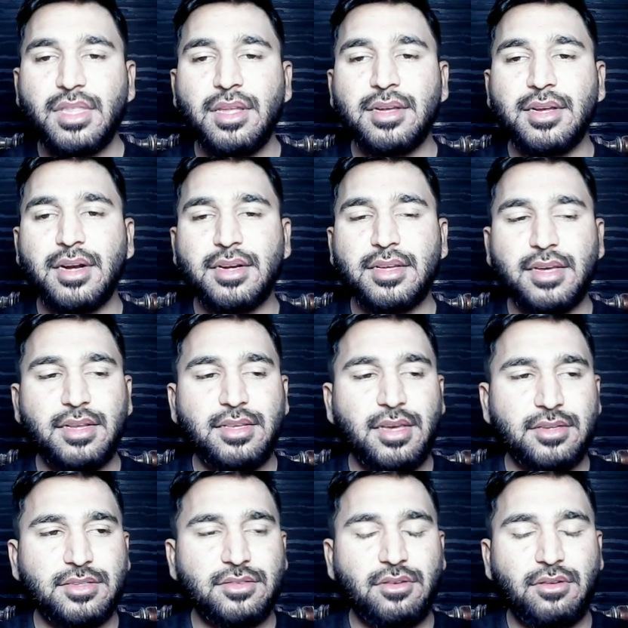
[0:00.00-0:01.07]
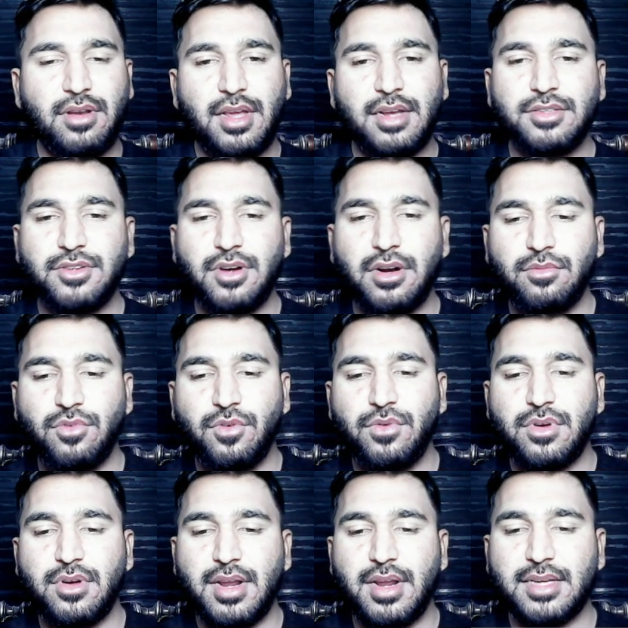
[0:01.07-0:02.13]
category axis on line chart.
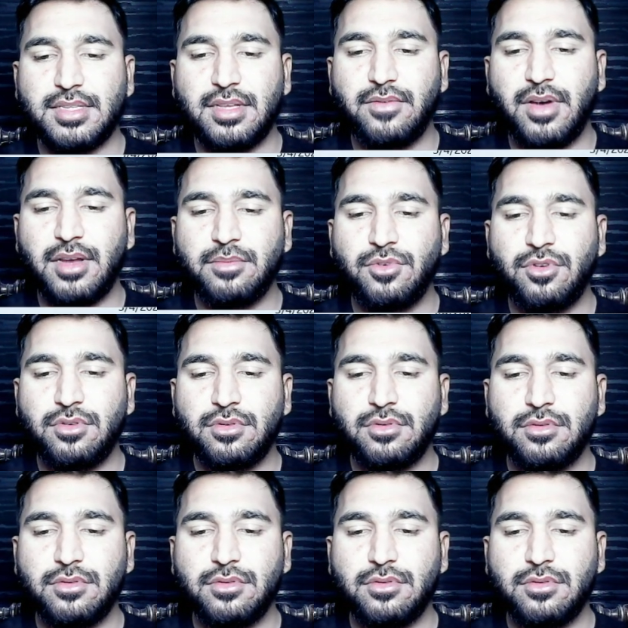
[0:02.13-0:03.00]
Moving on Excel workbook.